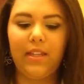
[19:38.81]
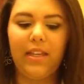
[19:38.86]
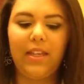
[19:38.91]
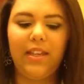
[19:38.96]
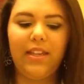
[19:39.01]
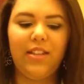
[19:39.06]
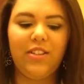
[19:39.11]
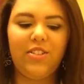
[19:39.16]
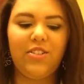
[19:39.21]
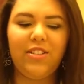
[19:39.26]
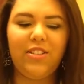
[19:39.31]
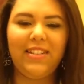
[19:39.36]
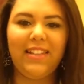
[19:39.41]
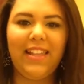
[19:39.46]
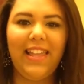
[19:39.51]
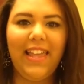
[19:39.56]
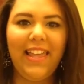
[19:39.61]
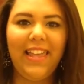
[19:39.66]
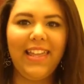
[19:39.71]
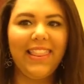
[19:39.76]
And just
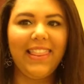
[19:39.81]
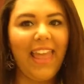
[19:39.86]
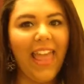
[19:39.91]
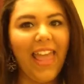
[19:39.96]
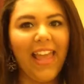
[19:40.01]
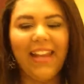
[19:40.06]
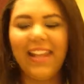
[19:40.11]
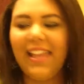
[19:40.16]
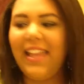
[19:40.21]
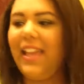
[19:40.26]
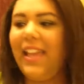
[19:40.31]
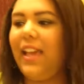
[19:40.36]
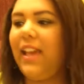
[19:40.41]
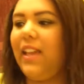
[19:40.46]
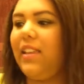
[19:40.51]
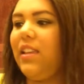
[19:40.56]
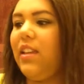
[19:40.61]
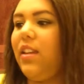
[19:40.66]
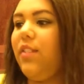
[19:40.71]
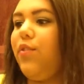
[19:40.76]
like that.
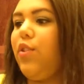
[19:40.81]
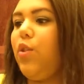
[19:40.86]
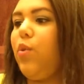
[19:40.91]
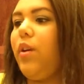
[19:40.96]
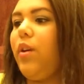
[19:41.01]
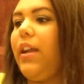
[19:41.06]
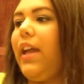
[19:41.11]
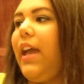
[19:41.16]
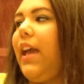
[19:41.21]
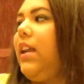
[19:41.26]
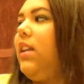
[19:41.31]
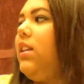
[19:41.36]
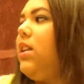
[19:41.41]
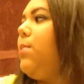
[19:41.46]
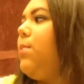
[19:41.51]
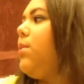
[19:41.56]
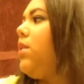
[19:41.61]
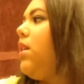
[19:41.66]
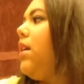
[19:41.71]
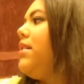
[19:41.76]
And then if you want to add a
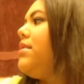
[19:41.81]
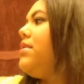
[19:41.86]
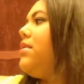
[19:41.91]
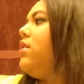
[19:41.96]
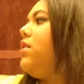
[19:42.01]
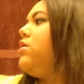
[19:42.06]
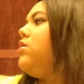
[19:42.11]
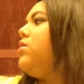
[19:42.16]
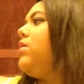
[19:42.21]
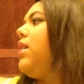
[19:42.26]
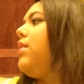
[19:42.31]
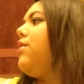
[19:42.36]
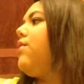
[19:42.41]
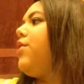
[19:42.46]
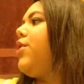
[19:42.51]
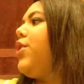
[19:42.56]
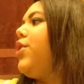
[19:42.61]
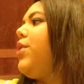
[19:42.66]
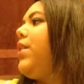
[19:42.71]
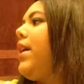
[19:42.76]
lip gloss, I'll do that for you